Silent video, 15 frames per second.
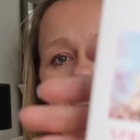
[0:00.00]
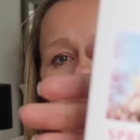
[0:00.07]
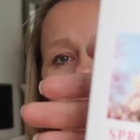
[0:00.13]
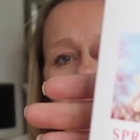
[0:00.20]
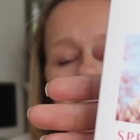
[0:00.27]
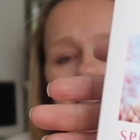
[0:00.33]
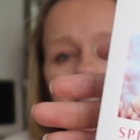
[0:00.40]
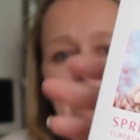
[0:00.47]

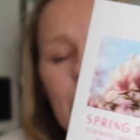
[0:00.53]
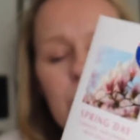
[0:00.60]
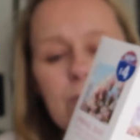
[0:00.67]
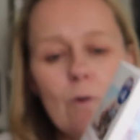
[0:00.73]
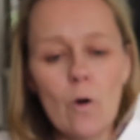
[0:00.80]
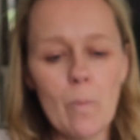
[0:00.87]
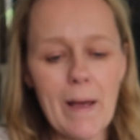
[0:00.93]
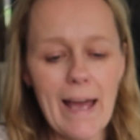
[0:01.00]
and that was
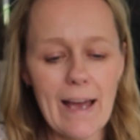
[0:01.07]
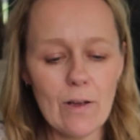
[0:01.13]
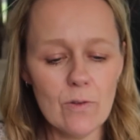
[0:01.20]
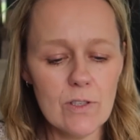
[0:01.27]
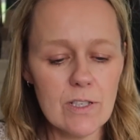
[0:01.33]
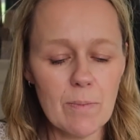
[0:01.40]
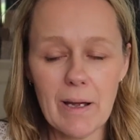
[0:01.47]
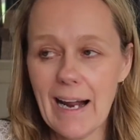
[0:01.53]

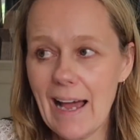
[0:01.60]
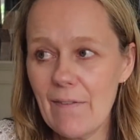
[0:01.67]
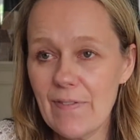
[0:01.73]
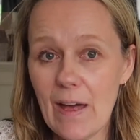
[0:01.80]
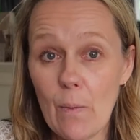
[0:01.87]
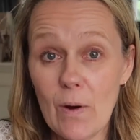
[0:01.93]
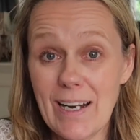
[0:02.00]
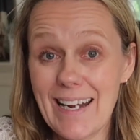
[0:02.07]
£4. I'm gonna have
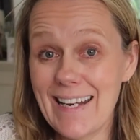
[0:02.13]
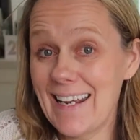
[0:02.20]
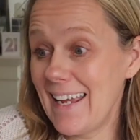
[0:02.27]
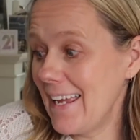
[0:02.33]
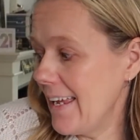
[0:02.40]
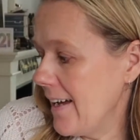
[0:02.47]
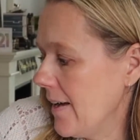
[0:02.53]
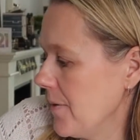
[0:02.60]
that one in
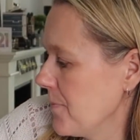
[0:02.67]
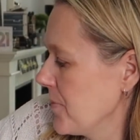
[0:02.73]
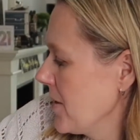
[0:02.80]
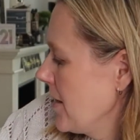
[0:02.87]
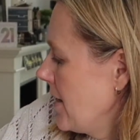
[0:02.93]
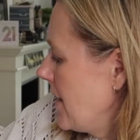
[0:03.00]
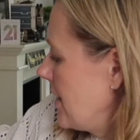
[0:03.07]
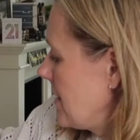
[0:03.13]
here
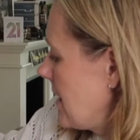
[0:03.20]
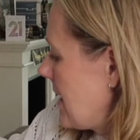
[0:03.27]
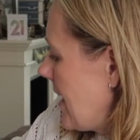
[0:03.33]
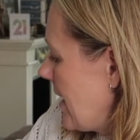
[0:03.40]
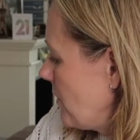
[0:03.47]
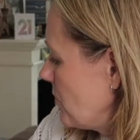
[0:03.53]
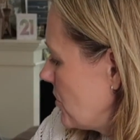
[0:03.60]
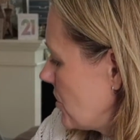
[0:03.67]
in the
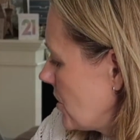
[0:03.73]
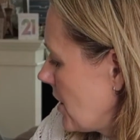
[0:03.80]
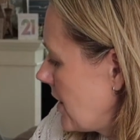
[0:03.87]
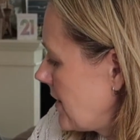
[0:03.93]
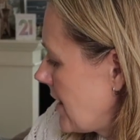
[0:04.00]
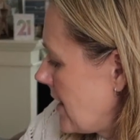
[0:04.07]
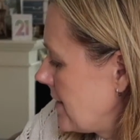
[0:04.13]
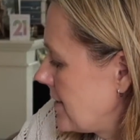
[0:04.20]
lounge.
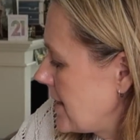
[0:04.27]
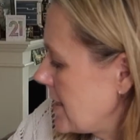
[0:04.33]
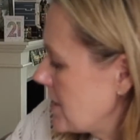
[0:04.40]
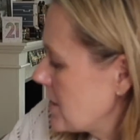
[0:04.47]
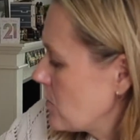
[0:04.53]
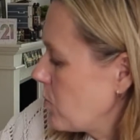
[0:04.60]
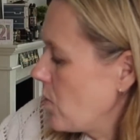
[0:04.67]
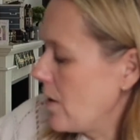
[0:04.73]
And then
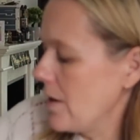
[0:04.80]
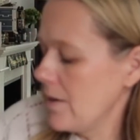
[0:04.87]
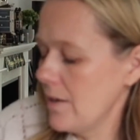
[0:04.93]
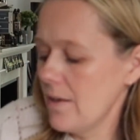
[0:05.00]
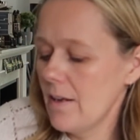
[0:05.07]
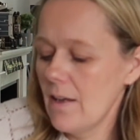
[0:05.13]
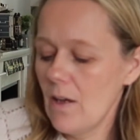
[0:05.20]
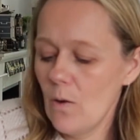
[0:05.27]
this
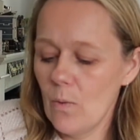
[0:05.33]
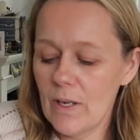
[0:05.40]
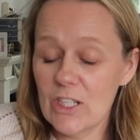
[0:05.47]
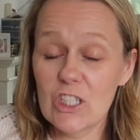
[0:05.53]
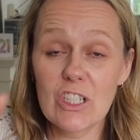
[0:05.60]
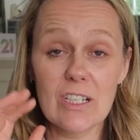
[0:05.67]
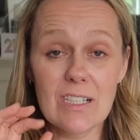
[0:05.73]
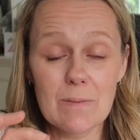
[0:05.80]
one,
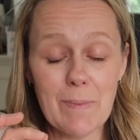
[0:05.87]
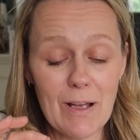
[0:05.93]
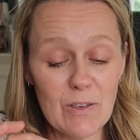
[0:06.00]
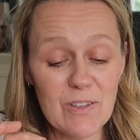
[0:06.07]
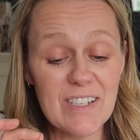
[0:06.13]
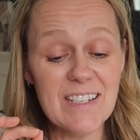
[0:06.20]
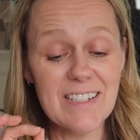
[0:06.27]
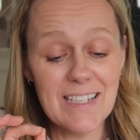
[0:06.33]
which just
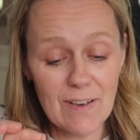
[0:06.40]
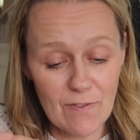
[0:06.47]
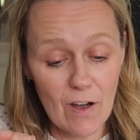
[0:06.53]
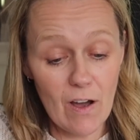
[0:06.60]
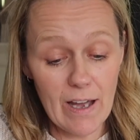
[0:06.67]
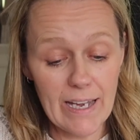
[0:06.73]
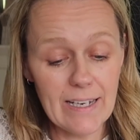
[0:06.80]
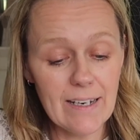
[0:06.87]
smells
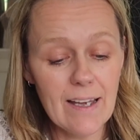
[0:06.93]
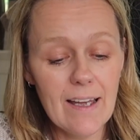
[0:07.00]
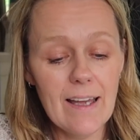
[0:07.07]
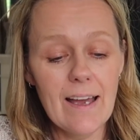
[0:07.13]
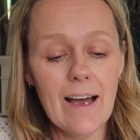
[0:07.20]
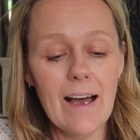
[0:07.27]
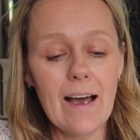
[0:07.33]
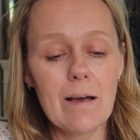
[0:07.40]
divine,
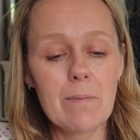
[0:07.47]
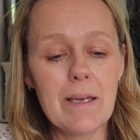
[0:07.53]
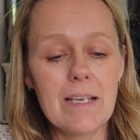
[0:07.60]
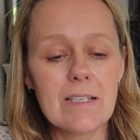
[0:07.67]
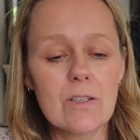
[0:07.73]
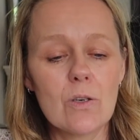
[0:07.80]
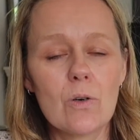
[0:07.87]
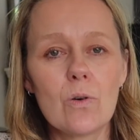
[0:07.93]

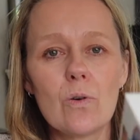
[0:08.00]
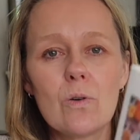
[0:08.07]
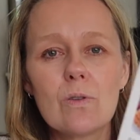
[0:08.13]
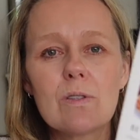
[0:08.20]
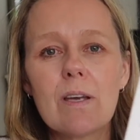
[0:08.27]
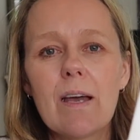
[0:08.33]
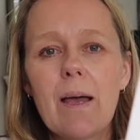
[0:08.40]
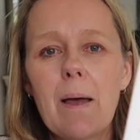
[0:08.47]
is
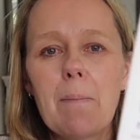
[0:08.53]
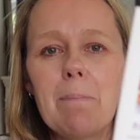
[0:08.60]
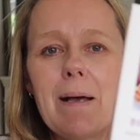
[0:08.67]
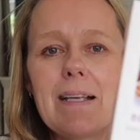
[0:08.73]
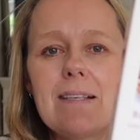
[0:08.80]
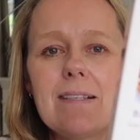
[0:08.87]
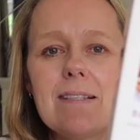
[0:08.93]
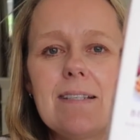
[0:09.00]
called
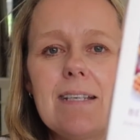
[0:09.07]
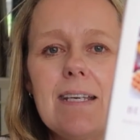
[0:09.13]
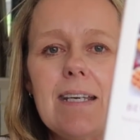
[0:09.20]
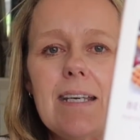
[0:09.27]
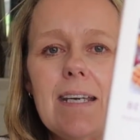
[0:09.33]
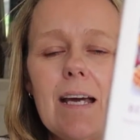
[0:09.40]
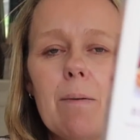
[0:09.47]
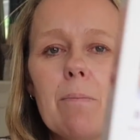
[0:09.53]

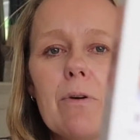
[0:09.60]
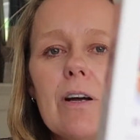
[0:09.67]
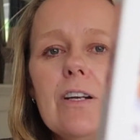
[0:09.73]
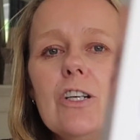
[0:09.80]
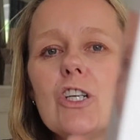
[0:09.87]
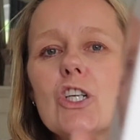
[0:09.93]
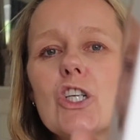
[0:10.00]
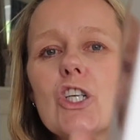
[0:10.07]
Bestie
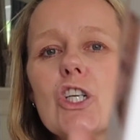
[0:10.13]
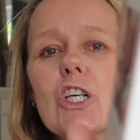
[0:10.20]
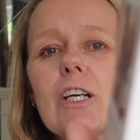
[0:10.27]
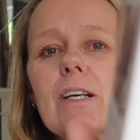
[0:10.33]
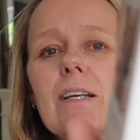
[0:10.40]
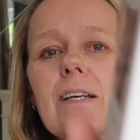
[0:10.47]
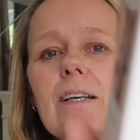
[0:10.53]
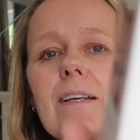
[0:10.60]
Brunch.
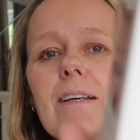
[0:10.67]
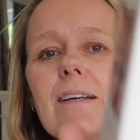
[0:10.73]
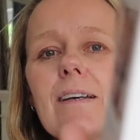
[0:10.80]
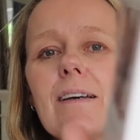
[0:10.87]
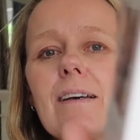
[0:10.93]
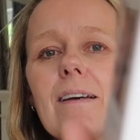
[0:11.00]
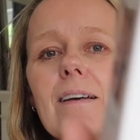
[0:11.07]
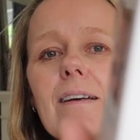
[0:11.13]

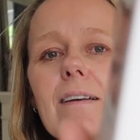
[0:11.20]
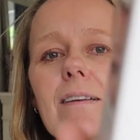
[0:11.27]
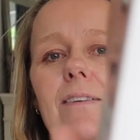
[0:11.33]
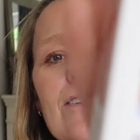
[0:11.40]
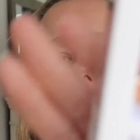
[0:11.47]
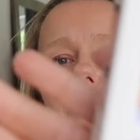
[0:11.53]
Is